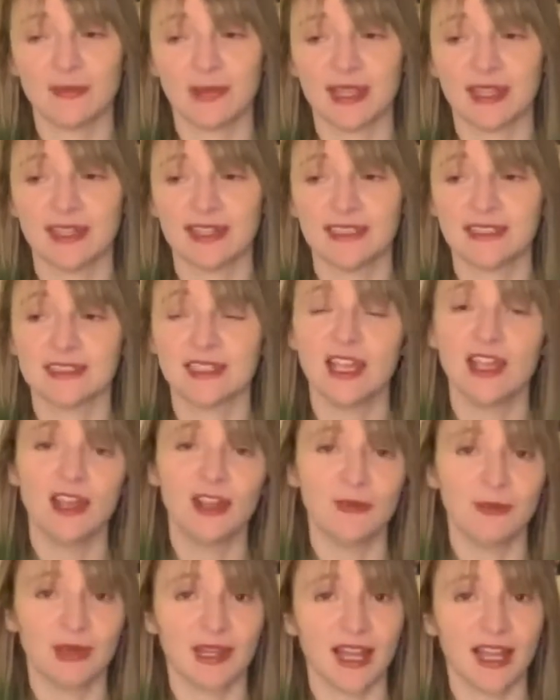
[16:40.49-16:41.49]
because
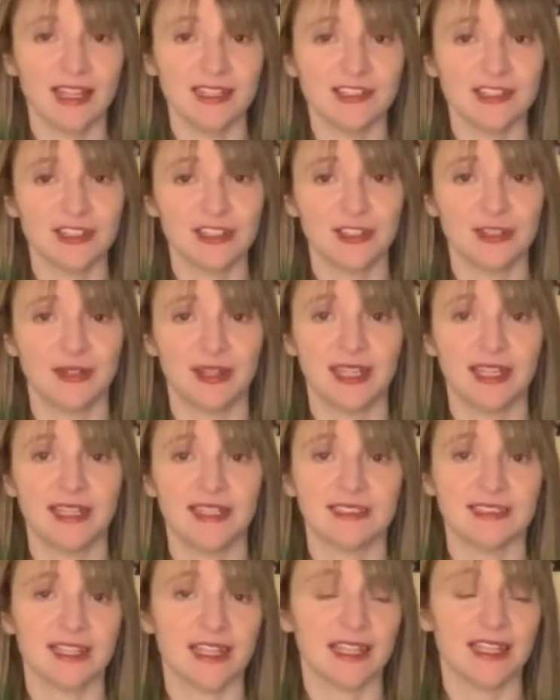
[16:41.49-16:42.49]
what I do
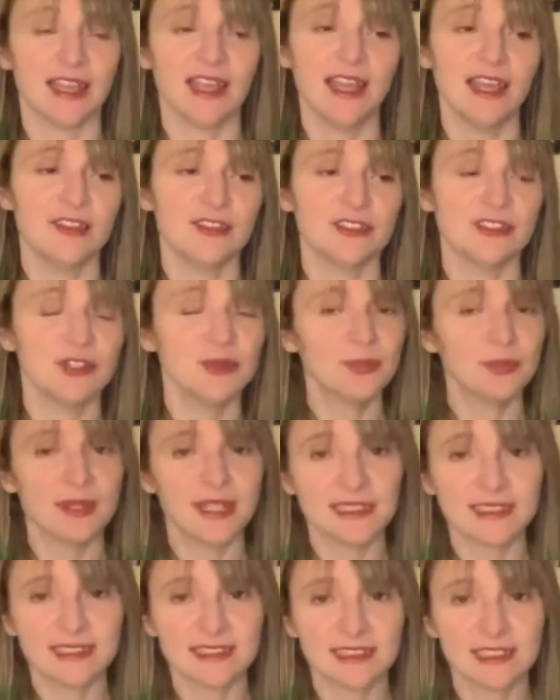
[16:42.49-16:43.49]
is like there's no
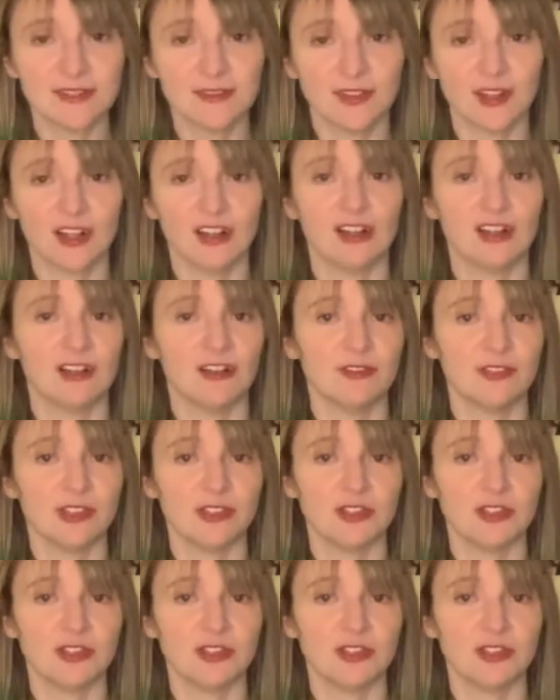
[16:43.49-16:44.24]
presents involved,